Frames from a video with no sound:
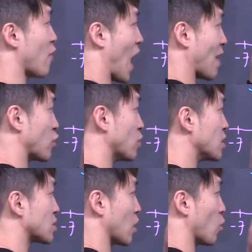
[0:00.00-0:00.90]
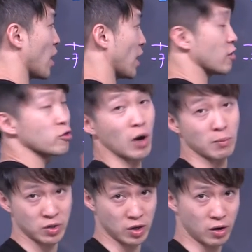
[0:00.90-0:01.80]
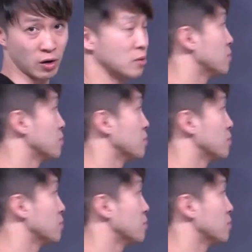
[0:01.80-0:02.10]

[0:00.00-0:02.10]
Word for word: 5 units away from 0.